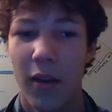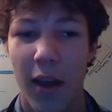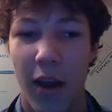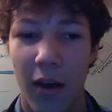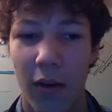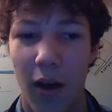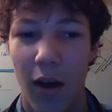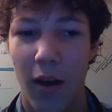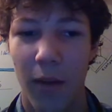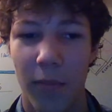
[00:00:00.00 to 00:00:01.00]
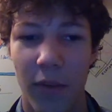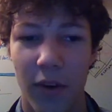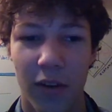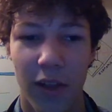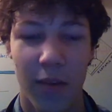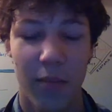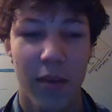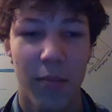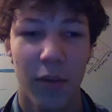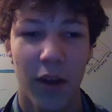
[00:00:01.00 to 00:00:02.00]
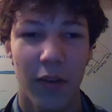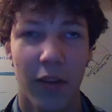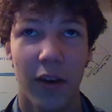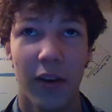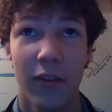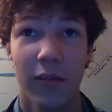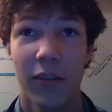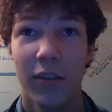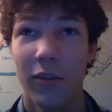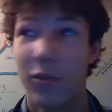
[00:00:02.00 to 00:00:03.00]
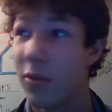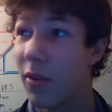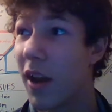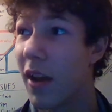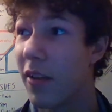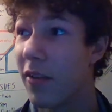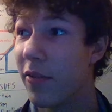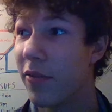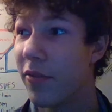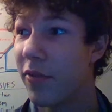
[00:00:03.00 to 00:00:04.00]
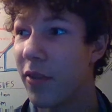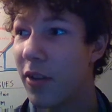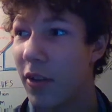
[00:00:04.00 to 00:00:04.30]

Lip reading: Now, there are a lot of people out there who kind of